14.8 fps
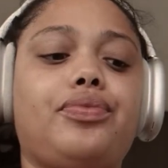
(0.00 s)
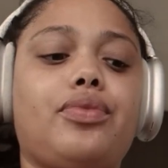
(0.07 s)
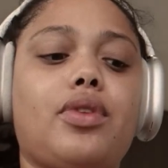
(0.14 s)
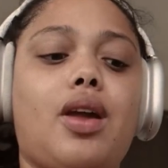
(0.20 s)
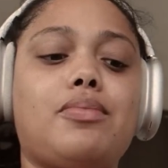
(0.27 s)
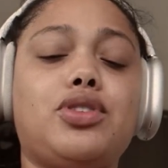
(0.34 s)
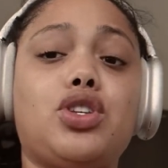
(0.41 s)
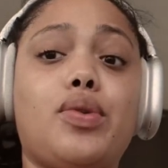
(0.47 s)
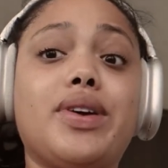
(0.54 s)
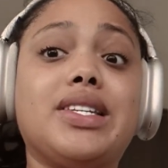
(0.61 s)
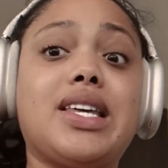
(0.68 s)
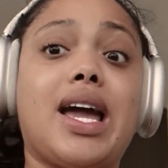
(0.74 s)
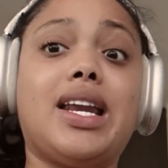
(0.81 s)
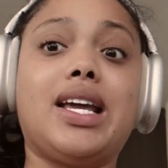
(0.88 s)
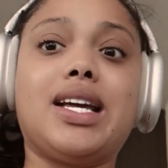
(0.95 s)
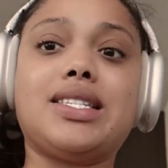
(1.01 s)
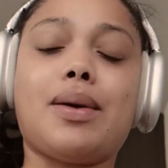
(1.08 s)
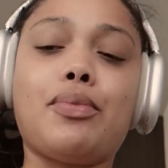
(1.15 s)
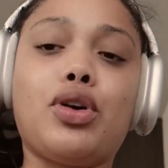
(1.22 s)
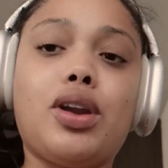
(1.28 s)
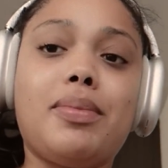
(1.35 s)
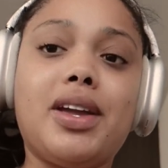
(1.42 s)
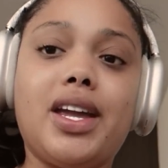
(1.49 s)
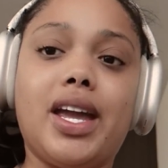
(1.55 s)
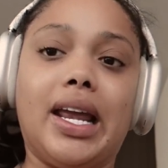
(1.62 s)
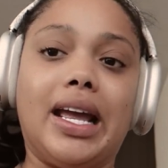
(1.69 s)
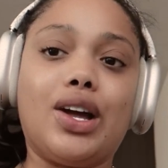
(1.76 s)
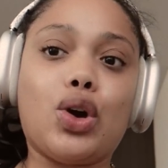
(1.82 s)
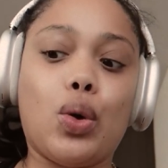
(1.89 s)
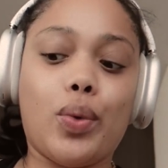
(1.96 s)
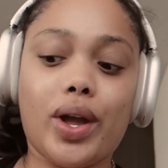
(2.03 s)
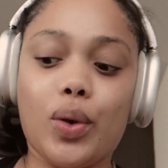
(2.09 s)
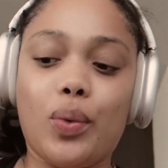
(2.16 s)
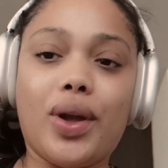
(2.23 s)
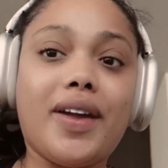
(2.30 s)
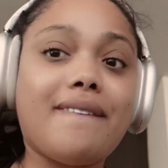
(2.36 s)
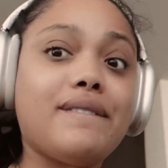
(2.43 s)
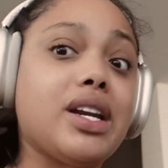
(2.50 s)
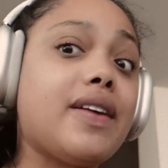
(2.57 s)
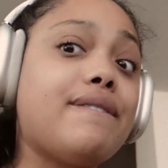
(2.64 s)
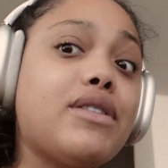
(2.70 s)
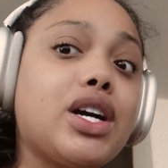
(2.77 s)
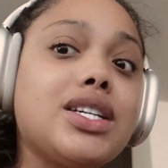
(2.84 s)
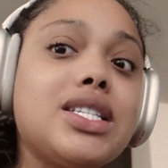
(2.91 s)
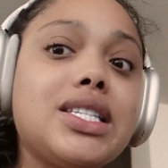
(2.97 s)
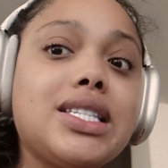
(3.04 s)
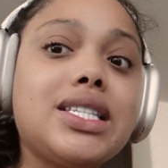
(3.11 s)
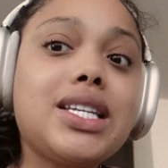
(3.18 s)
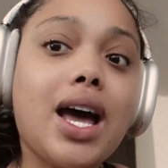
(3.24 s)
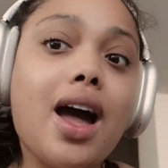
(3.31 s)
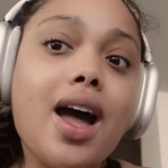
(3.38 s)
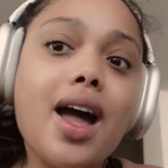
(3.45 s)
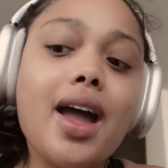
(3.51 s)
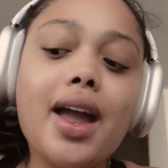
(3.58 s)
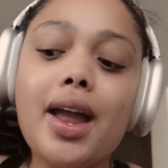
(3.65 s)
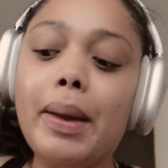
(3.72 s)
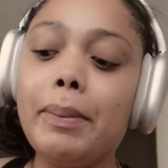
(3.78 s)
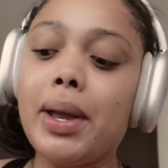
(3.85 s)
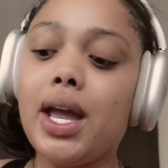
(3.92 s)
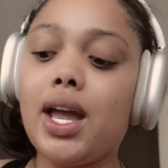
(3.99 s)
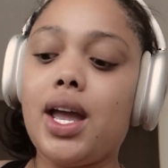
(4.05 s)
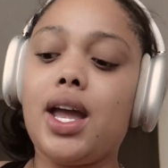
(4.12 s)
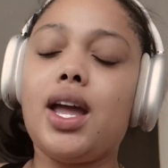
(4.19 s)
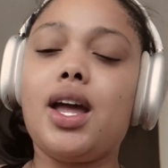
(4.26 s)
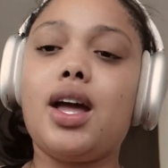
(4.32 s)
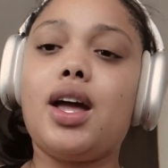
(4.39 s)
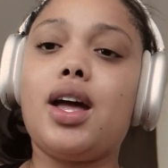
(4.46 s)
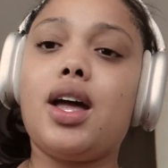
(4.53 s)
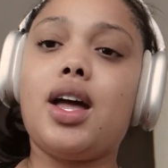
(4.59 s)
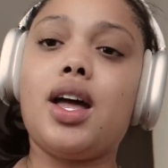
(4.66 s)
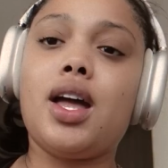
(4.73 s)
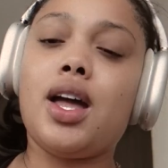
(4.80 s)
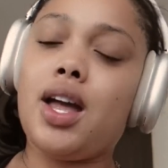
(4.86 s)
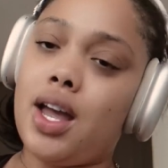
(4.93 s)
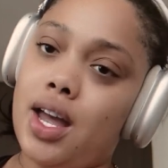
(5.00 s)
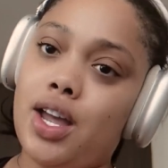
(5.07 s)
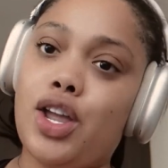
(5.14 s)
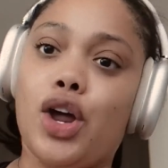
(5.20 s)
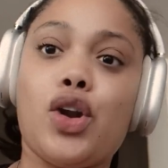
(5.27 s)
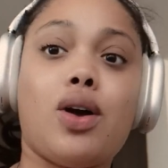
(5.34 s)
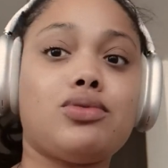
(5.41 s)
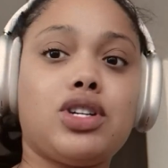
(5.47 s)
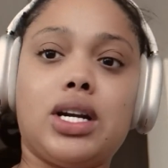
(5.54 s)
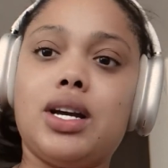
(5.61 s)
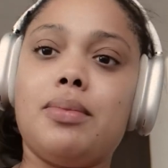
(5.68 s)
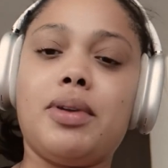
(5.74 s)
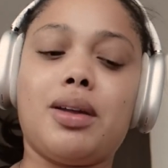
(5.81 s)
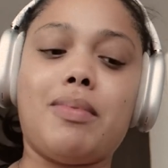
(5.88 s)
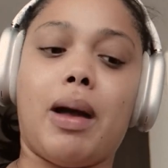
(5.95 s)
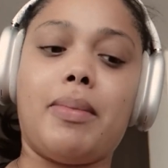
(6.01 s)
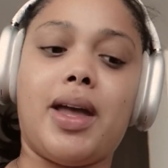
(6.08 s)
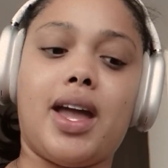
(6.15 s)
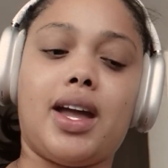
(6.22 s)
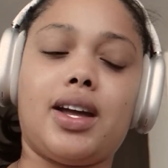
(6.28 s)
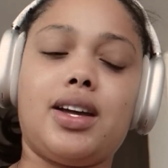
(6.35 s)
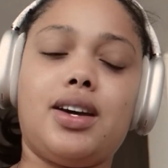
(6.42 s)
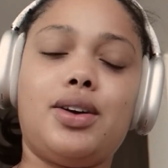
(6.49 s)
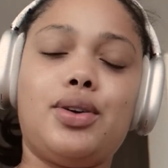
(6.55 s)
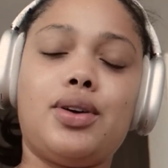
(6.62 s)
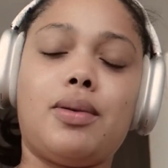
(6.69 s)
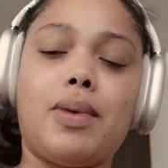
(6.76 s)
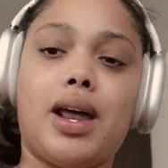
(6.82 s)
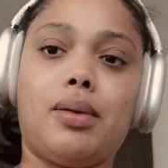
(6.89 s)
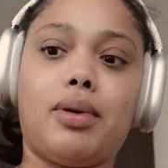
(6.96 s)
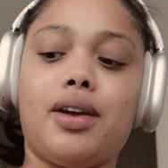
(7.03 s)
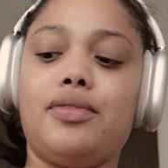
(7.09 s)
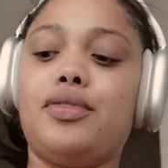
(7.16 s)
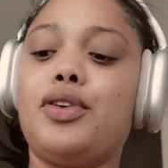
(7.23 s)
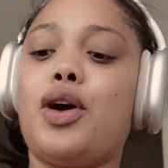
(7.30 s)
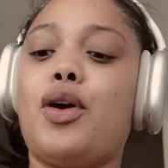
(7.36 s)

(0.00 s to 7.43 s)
I'm so excited because I'm going to be getting a quick weave for the first time. Y'all know I'm trying to unbig my bag. I'm out of breath.